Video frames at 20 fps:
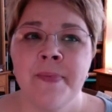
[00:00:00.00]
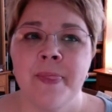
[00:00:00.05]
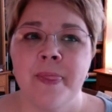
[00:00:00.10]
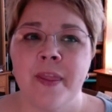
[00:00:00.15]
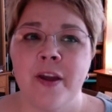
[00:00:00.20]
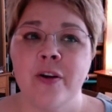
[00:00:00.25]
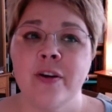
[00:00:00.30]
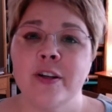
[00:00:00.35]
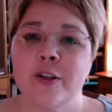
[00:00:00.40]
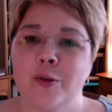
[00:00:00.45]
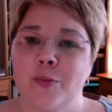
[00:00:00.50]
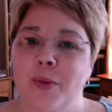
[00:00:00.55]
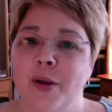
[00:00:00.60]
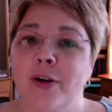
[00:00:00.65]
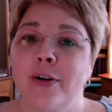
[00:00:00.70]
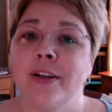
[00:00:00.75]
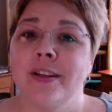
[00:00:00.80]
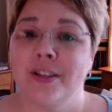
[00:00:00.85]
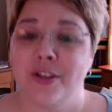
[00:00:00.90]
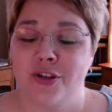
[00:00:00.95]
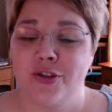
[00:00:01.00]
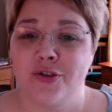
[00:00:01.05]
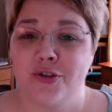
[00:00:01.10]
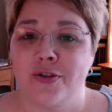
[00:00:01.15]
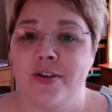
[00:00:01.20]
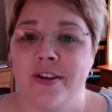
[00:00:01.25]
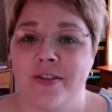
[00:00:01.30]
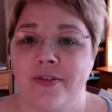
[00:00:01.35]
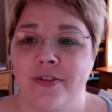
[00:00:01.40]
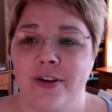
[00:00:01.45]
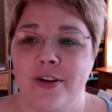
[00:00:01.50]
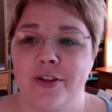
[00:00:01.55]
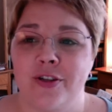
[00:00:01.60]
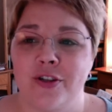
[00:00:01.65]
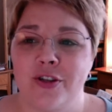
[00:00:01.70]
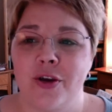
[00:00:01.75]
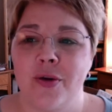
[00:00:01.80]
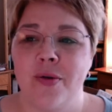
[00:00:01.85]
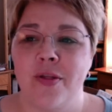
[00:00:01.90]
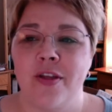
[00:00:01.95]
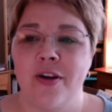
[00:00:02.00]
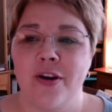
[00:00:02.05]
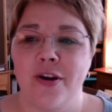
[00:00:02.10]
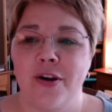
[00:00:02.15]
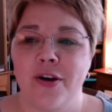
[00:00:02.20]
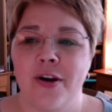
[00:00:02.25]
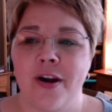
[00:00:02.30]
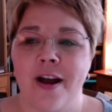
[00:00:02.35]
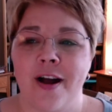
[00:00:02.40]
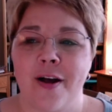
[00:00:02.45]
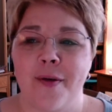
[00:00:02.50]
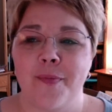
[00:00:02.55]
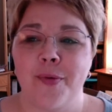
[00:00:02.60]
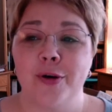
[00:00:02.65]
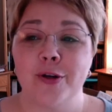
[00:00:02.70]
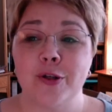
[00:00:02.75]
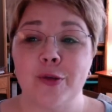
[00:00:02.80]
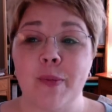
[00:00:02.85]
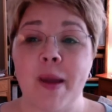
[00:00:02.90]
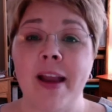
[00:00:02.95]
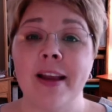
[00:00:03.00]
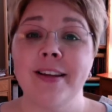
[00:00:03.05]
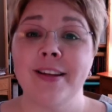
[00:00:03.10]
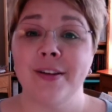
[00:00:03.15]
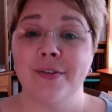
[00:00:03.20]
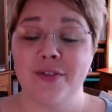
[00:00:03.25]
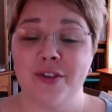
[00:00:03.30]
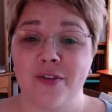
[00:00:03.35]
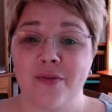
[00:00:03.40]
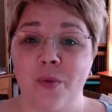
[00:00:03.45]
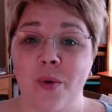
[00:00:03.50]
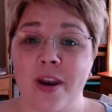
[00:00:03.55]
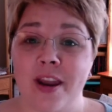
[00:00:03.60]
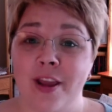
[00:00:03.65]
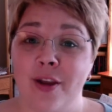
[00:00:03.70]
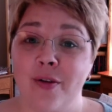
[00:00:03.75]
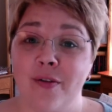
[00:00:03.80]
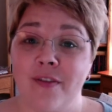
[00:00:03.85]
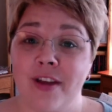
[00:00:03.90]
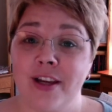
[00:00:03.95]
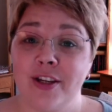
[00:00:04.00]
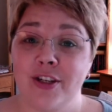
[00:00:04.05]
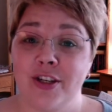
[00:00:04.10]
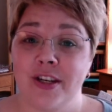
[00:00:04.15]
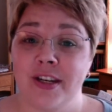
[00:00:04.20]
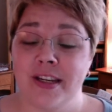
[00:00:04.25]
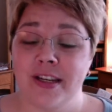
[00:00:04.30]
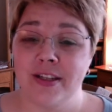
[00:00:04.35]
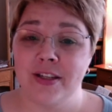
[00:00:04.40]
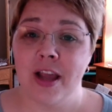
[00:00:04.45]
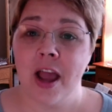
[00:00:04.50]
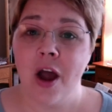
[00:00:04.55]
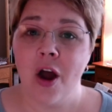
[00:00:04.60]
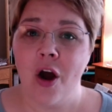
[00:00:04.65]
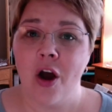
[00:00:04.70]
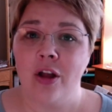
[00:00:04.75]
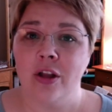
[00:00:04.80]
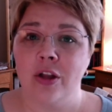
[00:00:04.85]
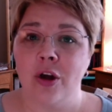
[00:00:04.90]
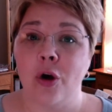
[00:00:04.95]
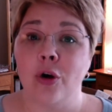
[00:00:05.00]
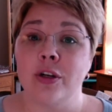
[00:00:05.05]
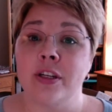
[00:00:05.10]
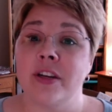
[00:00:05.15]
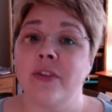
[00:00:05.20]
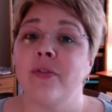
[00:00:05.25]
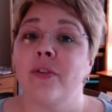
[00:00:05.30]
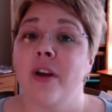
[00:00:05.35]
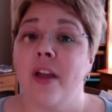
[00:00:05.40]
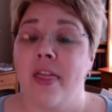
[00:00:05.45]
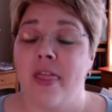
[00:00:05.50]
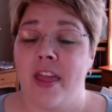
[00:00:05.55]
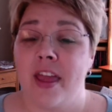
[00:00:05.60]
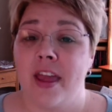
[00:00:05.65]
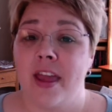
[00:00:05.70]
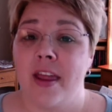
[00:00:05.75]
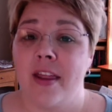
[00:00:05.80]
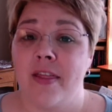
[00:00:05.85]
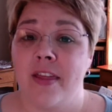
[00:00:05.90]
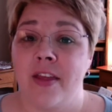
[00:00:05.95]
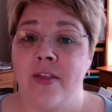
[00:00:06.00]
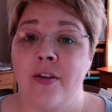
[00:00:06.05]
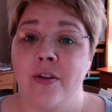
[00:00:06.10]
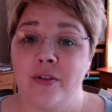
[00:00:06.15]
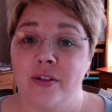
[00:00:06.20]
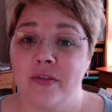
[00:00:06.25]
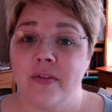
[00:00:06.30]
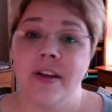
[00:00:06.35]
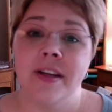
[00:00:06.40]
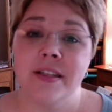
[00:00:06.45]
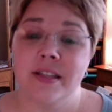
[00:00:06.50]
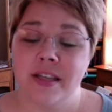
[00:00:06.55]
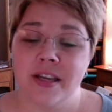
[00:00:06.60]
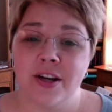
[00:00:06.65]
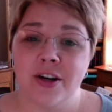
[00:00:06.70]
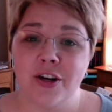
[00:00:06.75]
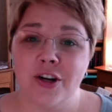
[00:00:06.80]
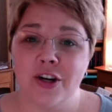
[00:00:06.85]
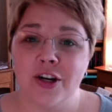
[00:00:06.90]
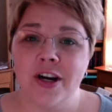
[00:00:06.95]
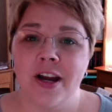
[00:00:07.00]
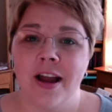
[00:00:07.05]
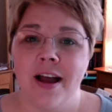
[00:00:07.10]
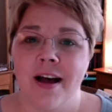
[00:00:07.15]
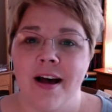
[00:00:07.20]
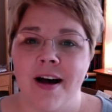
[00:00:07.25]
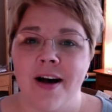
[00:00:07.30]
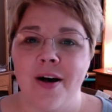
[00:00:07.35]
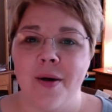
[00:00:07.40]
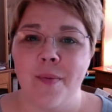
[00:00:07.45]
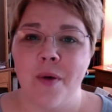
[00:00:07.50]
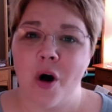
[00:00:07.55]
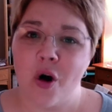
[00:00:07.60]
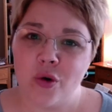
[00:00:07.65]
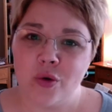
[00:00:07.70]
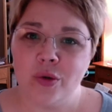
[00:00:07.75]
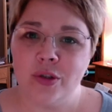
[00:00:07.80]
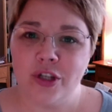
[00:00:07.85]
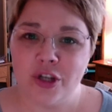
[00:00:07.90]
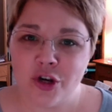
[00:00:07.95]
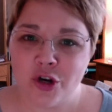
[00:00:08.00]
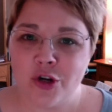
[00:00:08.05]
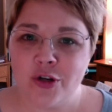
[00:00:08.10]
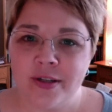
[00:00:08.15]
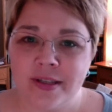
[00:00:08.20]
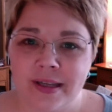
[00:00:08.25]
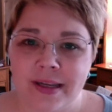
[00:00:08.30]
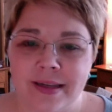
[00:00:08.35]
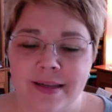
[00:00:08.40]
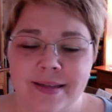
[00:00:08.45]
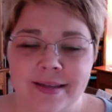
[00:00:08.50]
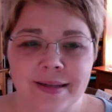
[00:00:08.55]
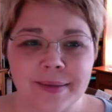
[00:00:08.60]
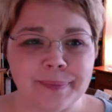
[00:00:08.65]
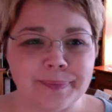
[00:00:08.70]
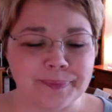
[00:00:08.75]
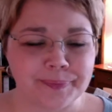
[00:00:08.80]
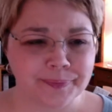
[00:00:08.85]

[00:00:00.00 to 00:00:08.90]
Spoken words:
Their experiences are different, so their perspectives of what innovation is are different than those of us that are old nurses.